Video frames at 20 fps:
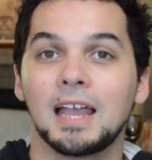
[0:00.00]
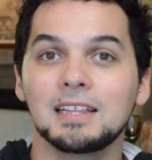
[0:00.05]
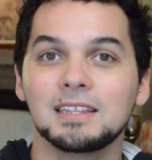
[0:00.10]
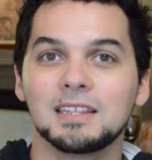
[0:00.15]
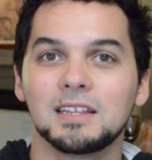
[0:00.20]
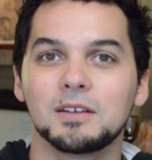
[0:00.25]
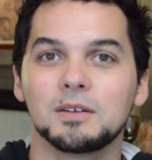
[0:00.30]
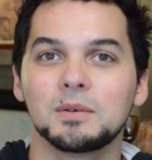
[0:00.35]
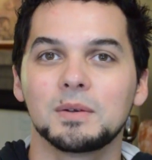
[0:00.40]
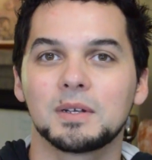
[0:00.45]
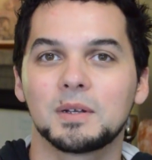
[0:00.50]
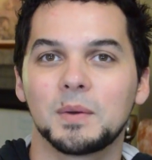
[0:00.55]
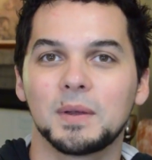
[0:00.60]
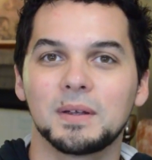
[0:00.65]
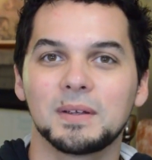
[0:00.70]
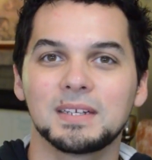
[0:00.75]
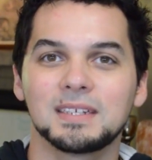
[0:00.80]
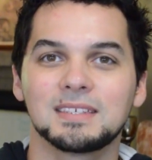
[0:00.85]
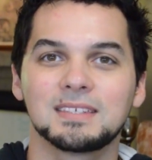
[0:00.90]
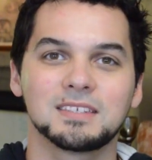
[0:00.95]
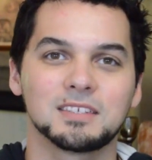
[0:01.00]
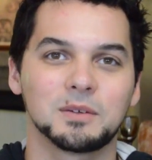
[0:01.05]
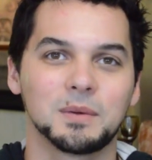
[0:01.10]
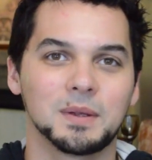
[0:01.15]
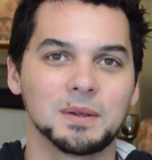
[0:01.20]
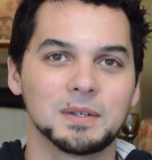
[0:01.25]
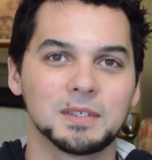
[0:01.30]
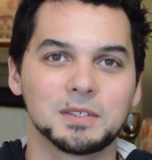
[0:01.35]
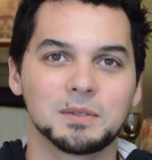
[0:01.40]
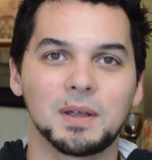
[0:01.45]
Hello, Aquarius,
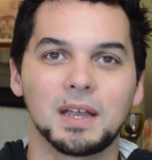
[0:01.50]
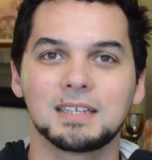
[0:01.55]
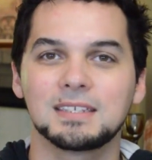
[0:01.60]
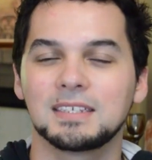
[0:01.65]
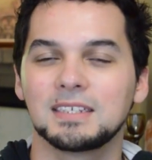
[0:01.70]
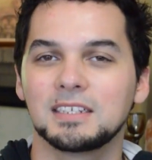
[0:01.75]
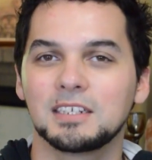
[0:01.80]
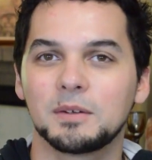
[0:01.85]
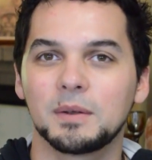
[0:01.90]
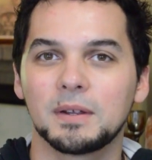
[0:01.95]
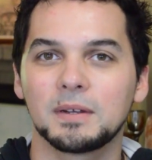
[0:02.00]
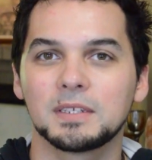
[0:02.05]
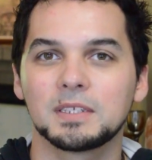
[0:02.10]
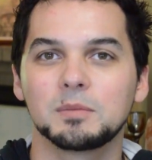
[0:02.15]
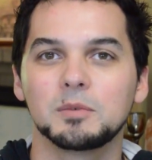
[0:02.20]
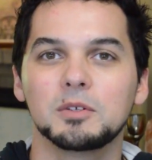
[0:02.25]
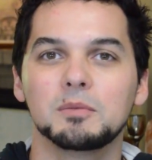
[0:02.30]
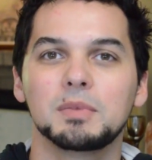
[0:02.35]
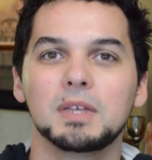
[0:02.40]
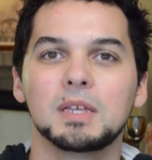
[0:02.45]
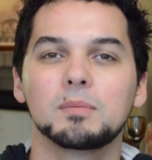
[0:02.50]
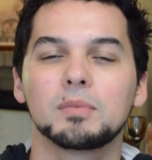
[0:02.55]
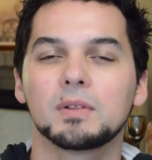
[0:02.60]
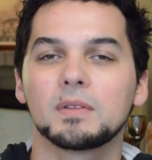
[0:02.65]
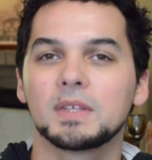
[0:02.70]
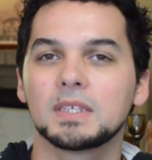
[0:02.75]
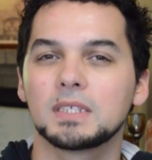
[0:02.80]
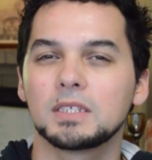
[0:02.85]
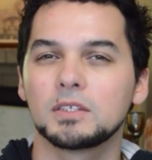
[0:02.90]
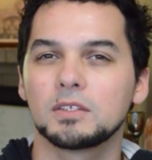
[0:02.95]
Aquarius Rising, and Aquarius Moon people.
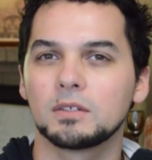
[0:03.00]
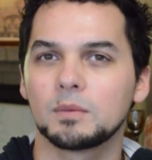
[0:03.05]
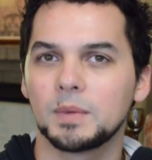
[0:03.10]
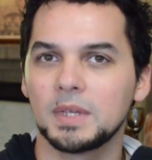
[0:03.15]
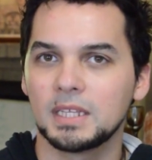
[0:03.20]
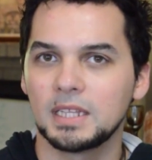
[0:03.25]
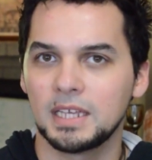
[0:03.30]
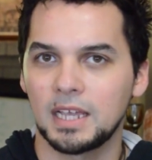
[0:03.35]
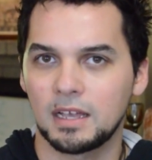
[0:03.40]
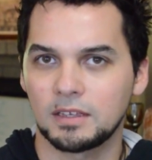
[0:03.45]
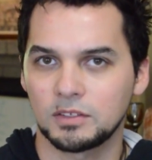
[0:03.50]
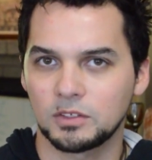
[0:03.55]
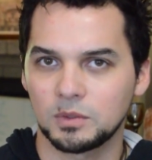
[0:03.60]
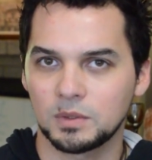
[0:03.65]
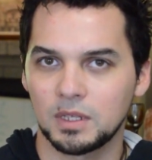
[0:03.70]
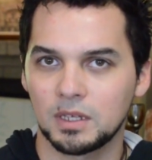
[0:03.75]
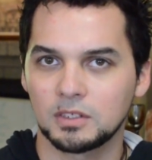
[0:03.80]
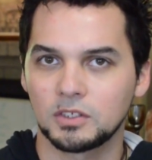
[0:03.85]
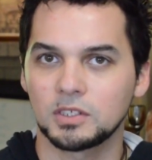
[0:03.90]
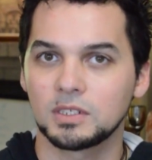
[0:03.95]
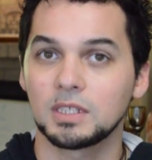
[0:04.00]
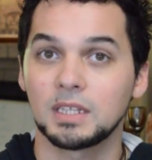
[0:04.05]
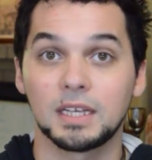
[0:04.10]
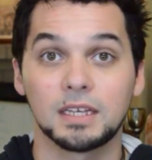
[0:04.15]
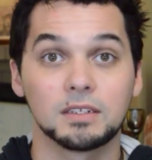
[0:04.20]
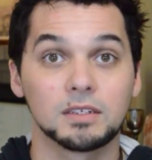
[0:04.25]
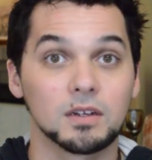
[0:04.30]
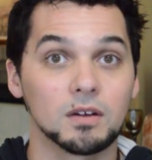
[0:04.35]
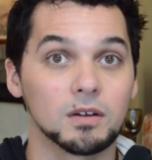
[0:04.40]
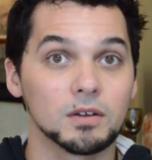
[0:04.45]
This is your weekly astrological
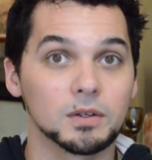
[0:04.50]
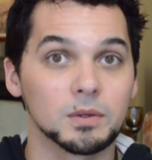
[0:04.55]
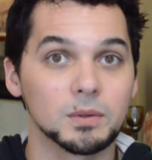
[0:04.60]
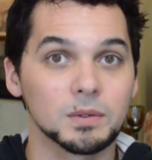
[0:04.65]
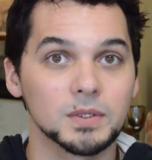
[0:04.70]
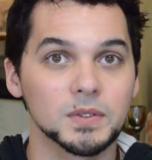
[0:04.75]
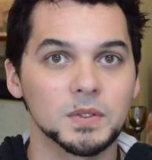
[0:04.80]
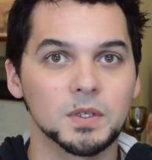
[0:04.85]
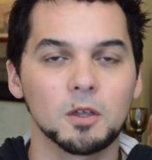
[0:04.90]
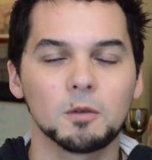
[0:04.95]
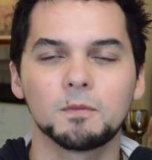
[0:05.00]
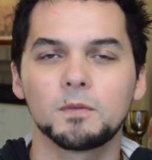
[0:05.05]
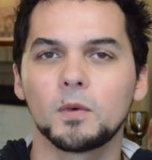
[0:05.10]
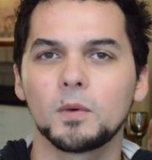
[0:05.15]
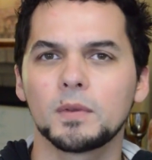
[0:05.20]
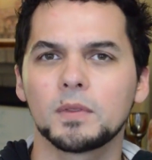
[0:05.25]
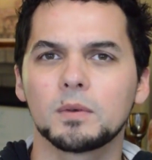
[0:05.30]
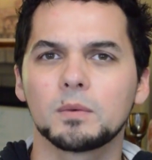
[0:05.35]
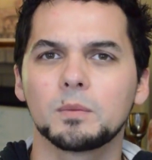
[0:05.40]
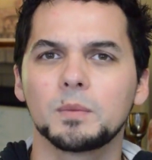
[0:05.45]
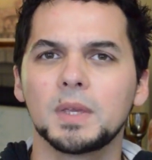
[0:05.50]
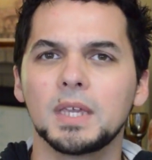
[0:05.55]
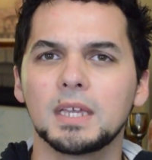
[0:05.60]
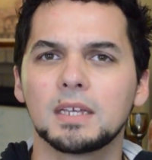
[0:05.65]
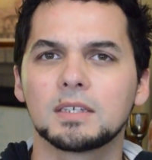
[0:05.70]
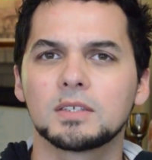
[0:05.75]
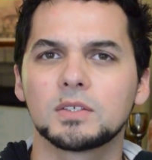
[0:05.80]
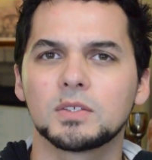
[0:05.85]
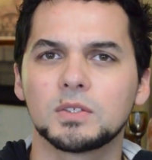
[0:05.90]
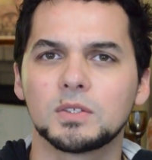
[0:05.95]
and card horoscope for the
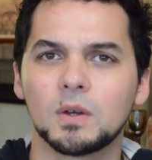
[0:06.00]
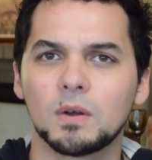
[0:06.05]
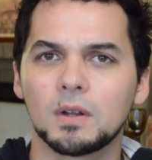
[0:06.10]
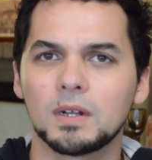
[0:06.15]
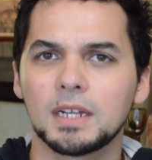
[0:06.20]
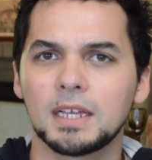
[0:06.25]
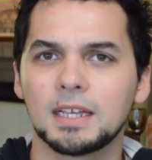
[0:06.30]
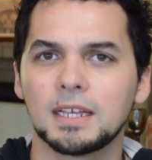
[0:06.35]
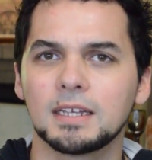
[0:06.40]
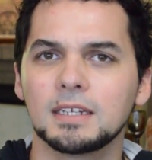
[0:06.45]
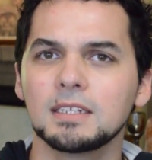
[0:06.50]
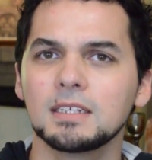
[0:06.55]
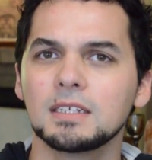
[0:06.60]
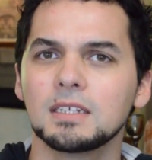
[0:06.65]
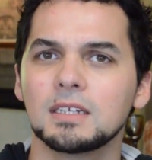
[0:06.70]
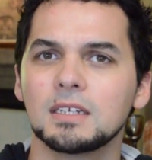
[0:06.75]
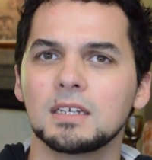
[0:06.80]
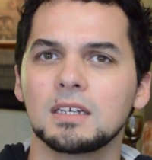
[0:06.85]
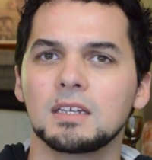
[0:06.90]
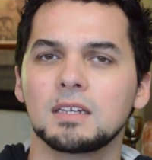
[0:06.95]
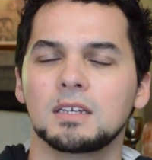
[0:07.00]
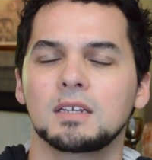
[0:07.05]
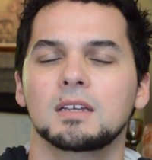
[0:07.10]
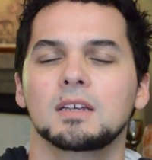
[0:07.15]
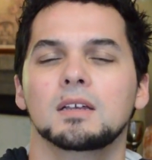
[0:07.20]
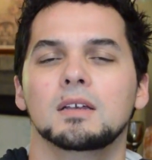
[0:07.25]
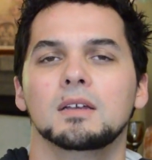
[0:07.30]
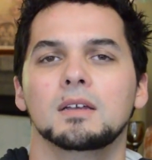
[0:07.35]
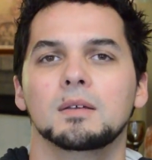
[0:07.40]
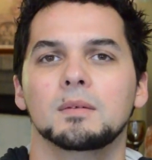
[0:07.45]
week starting
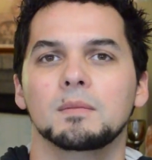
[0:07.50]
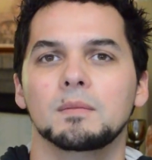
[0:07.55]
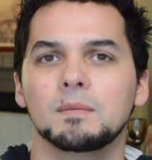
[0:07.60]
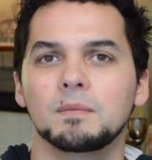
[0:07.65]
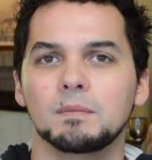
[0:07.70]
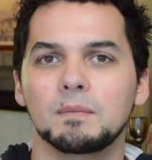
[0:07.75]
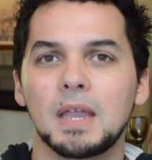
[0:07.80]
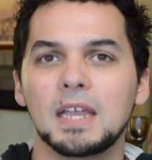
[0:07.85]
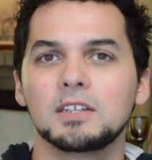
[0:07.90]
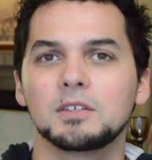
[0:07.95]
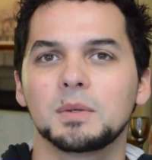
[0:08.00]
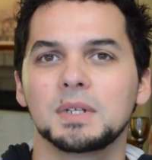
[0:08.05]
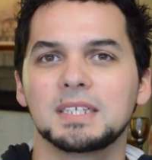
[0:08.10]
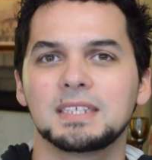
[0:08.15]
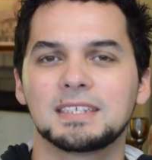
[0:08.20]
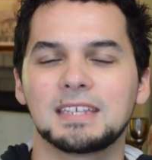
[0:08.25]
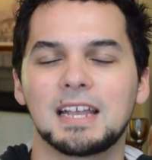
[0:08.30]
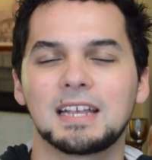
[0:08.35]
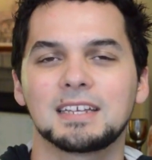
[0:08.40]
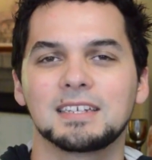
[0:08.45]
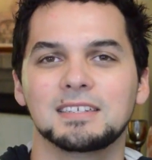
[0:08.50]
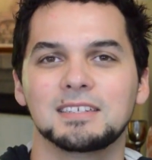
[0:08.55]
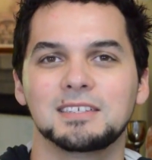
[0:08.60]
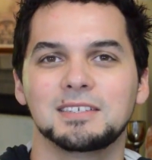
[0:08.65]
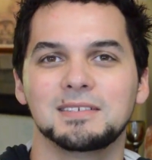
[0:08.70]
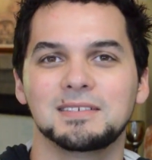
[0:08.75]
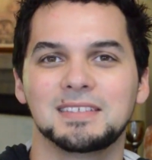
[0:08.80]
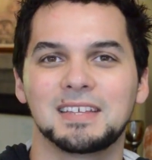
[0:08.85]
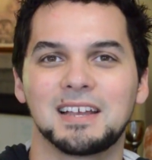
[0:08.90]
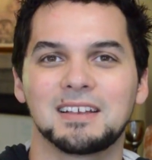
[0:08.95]
May 22nd,
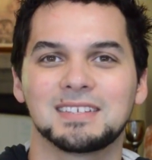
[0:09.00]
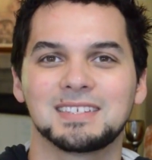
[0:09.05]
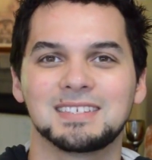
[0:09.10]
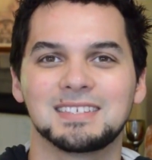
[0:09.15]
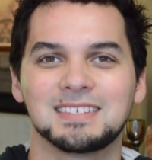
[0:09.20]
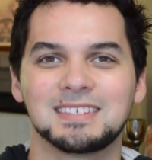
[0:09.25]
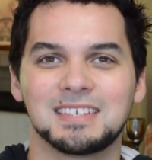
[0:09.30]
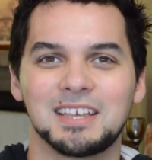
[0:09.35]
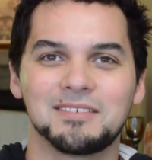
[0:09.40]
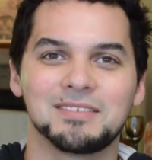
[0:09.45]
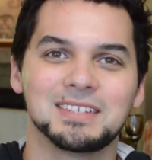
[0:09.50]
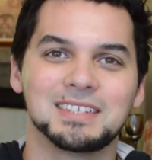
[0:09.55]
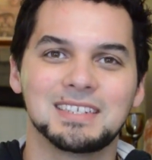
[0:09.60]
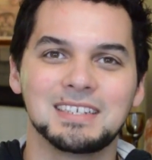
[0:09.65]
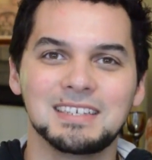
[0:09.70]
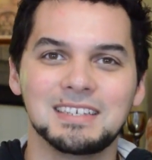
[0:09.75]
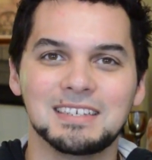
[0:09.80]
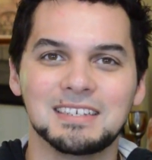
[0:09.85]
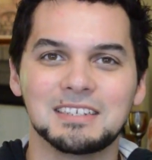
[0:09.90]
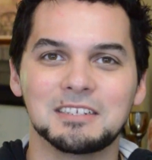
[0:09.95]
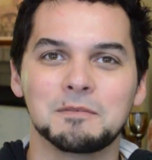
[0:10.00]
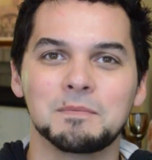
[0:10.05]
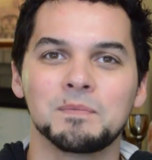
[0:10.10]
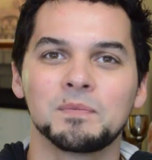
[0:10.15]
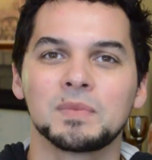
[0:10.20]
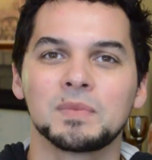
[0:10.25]
2017.